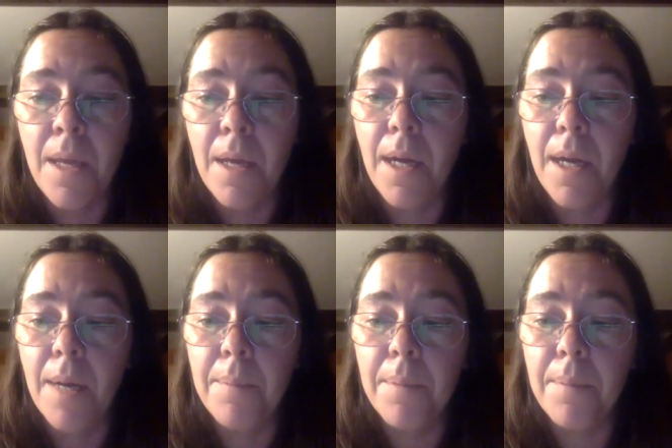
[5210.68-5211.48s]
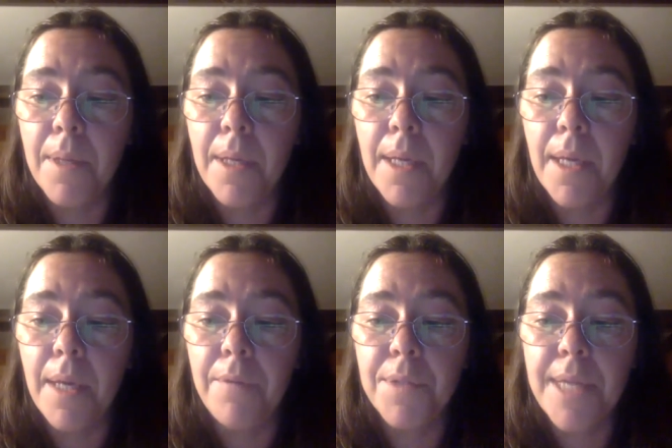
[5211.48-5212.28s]

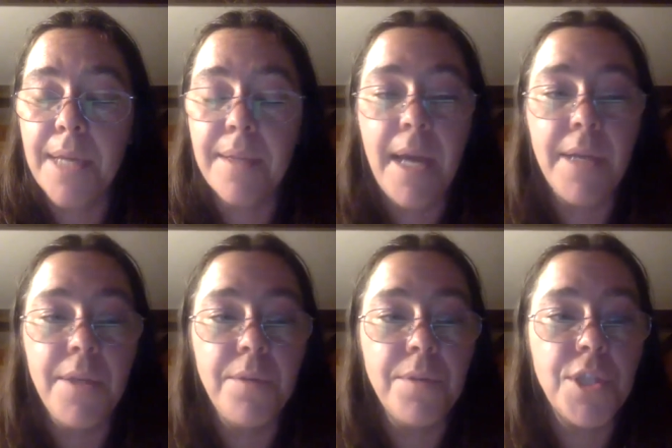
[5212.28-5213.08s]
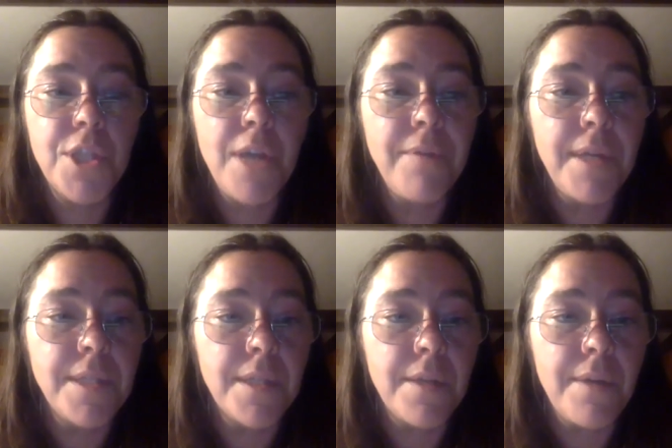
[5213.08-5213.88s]
If you take that and you shove it
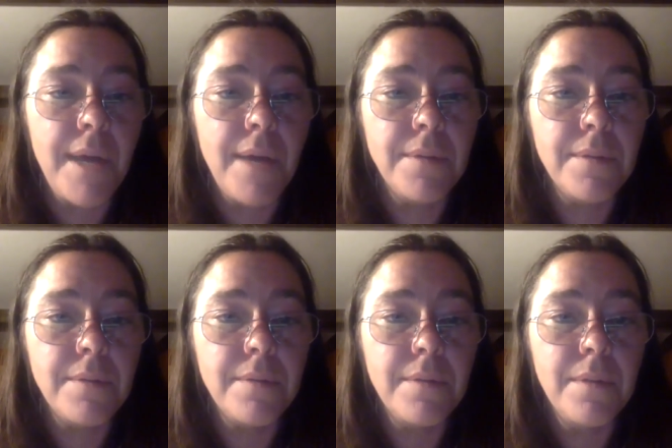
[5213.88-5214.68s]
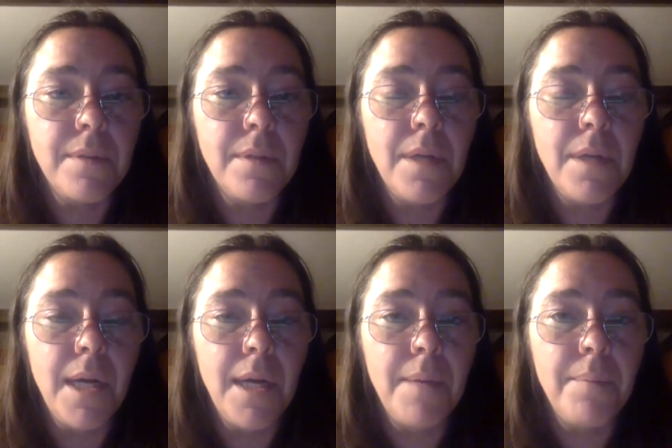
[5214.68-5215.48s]
into the ground,
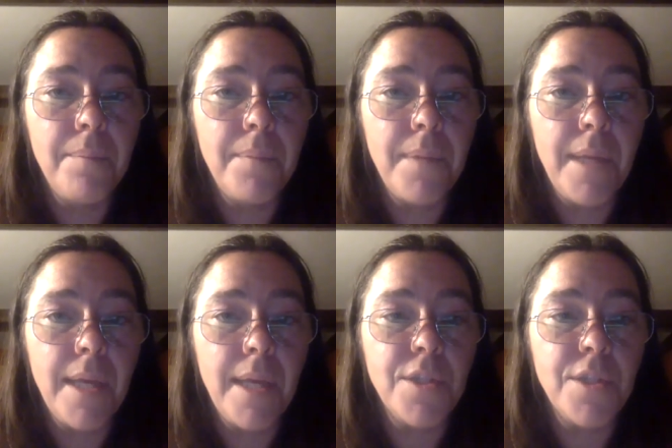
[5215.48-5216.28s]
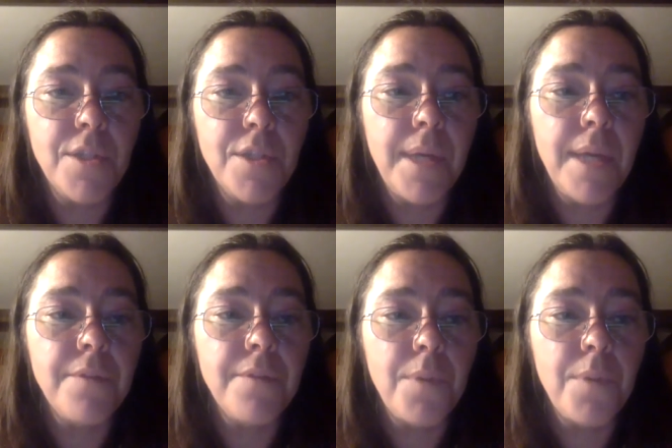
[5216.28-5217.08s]
and assuming you
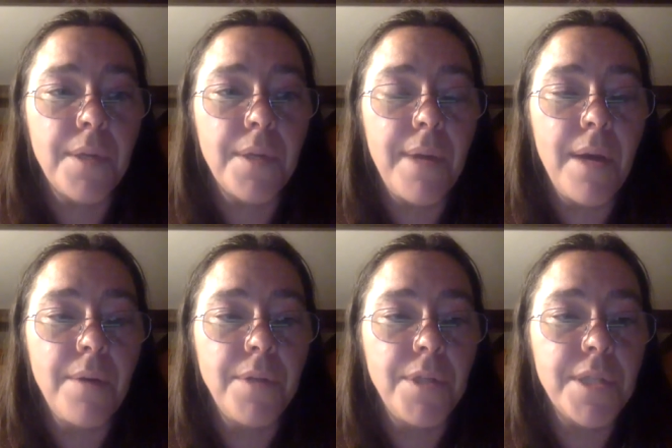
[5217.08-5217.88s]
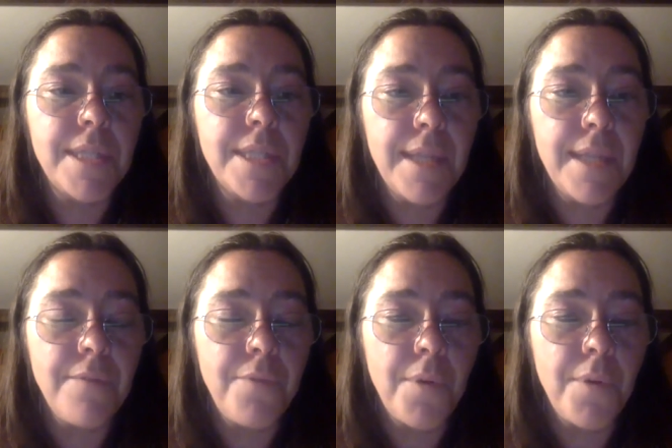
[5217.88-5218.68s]
can get the fork in the ground, you just stick
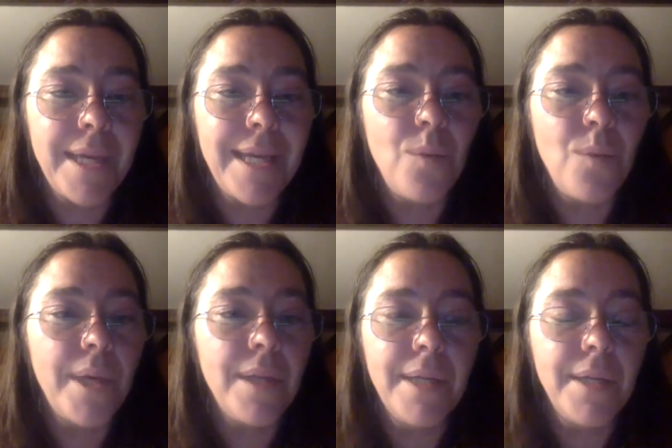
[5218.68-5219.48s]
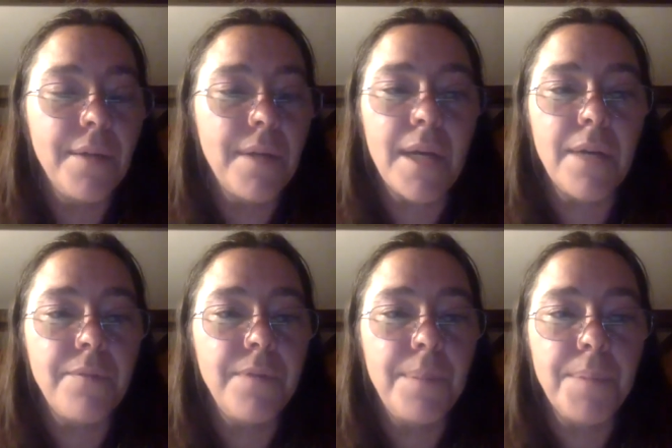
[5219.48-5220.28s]
that fork in and wiggle it. You're not
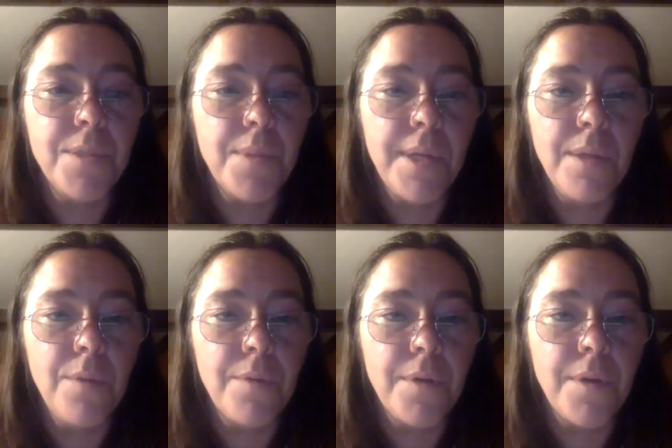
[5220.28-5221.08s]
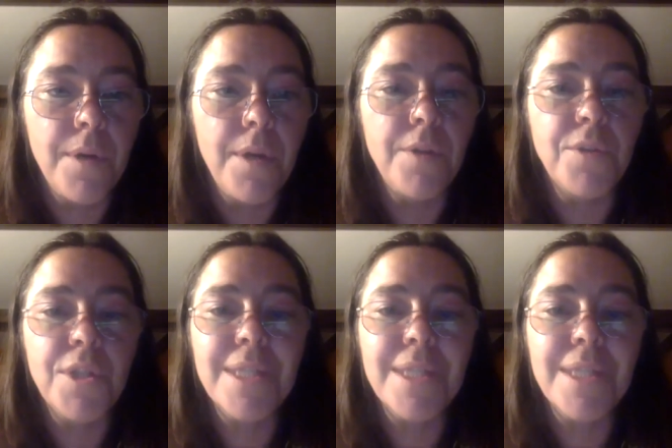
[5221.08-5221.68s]
going to flip the soil over. You're just